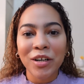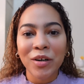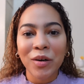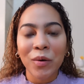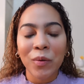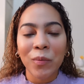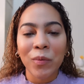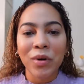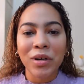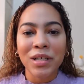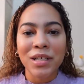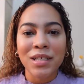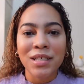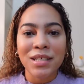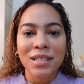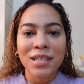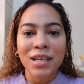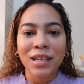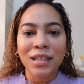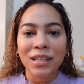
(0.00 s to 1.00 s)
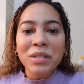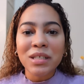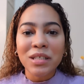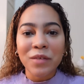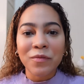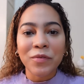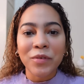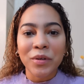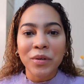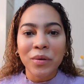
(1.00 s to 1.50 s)
was
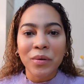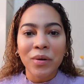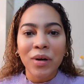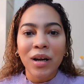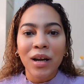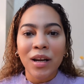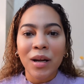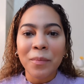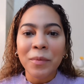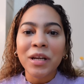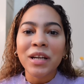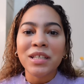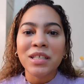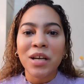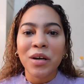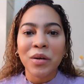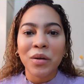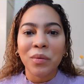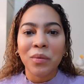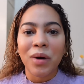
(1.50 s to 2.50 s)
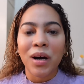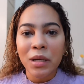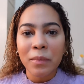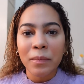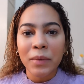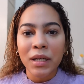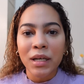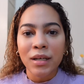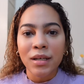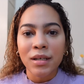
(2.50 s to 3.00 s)
difficult, and I'm gonna tell you why.
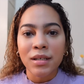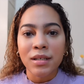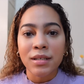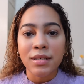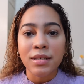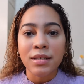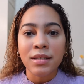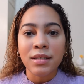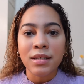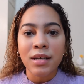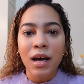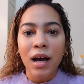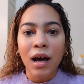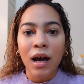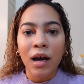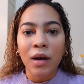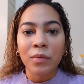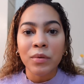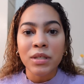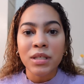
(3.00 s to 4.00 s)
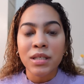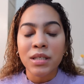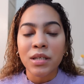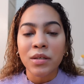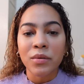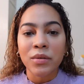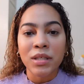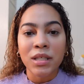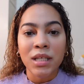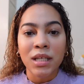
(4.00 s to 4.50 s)
Because I was
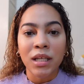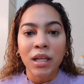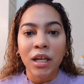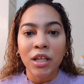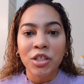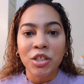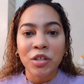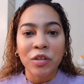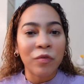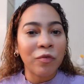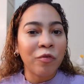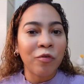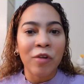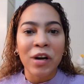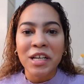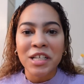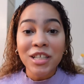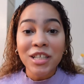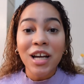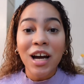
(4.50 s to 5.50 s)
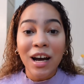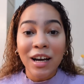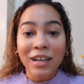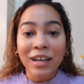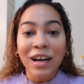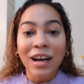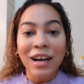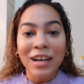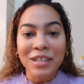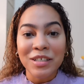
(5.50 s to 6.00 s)
still a teenager fresh out
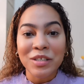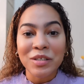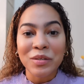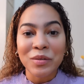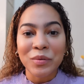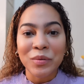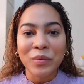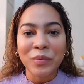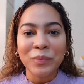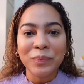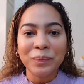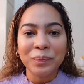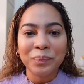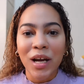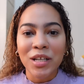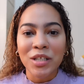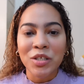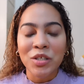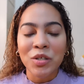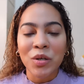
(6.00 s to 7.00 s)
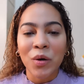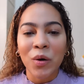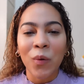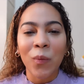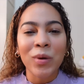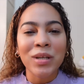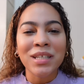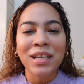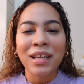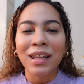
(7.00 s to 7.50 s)
of high school, and so it
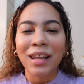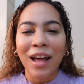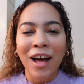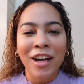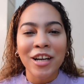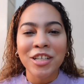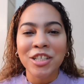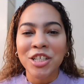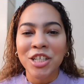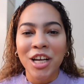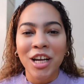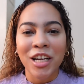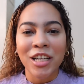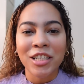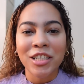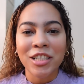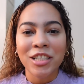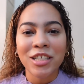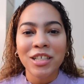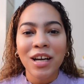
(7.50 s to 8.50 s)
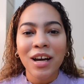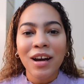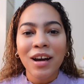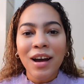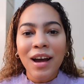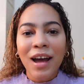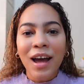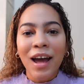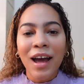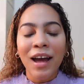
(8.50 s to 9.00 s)
was a lot of change.
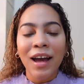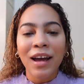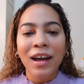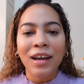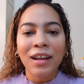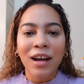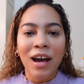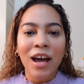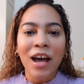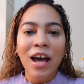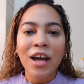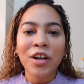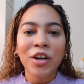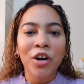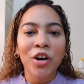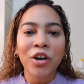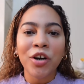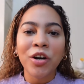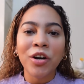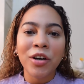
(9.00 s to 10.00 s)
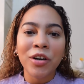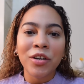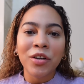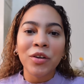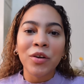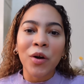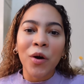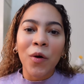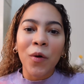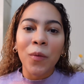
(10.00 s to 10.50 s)
And I had heard,
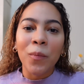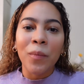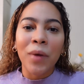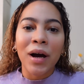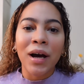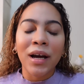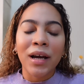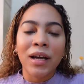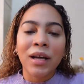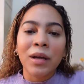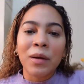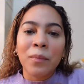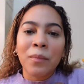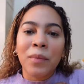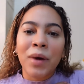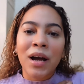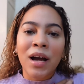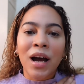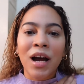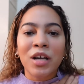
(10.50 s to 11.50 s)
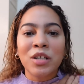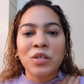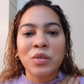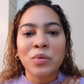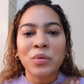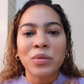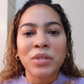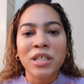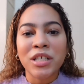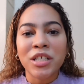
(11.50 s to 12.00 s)
you know, my high
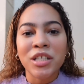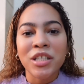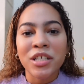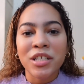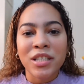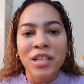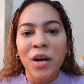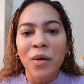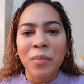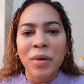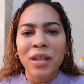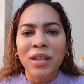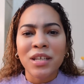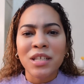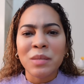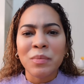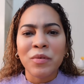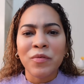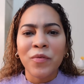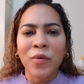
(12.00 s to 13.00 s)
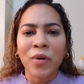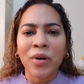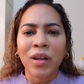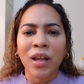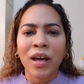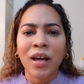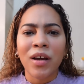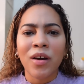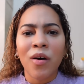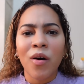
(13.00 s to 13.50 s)
school teachers tell me this before,
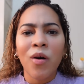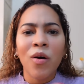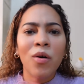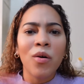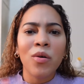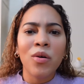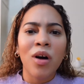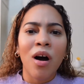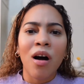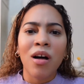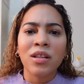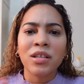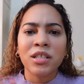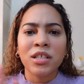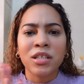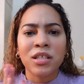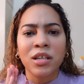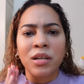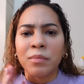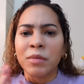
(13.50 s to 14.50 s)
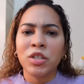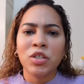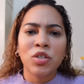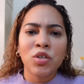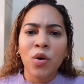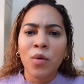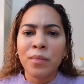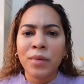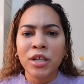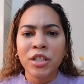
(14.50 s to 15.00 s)
like, oh, college is gonna be
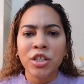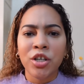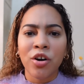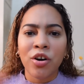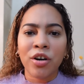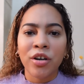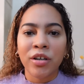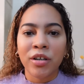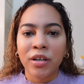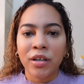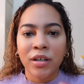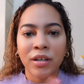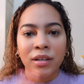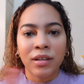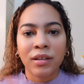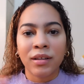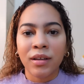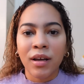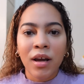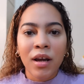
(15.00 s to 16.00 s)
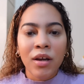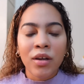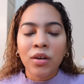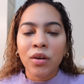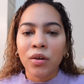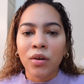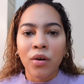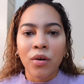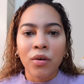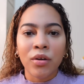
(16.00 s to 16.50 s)
so much harder, and
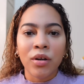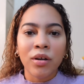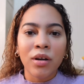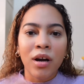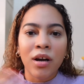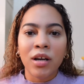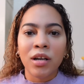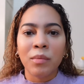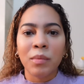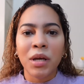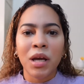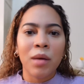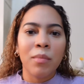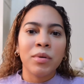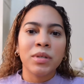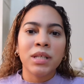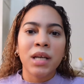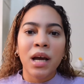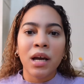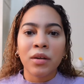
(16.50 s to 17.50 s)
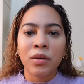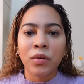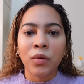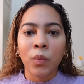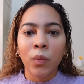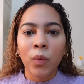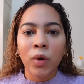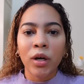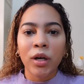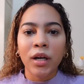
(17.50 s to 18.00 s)
you know, you're not gonna be able to handle the
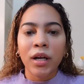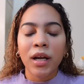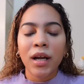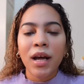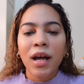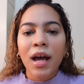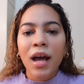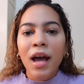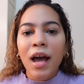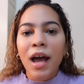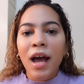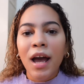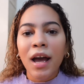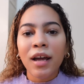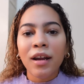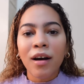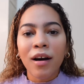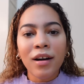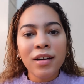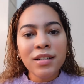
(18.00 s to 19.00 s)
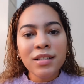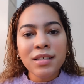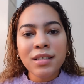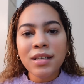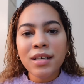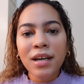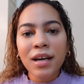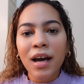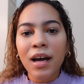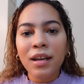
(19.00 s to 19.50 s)
work. And
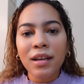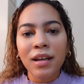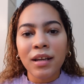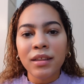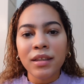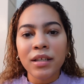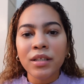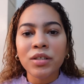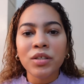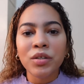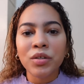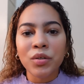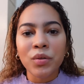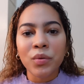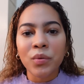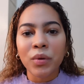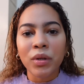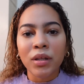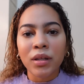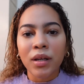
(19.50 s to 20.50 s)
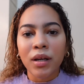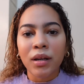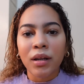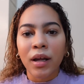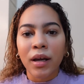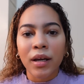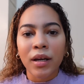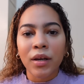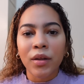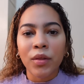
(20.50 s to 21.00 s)
honestly, it had nothing to do with
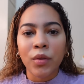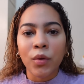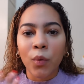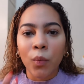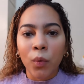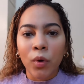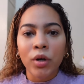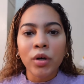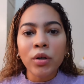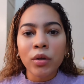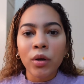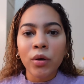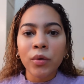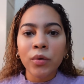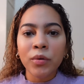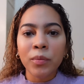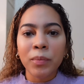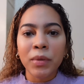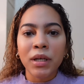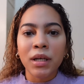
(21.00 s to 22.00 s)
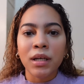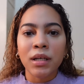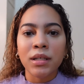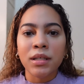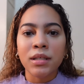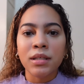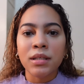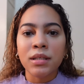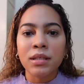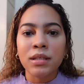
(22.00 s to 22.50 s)
like the workload,
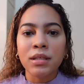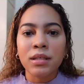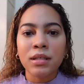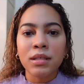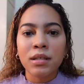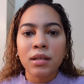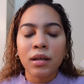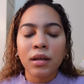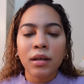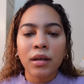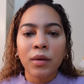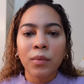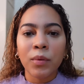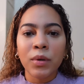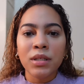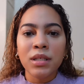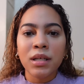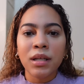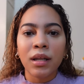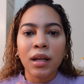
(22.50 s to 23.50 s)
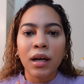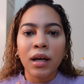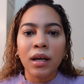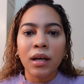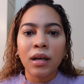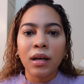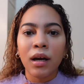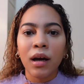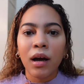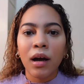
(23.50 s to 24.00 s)
because it wasn't like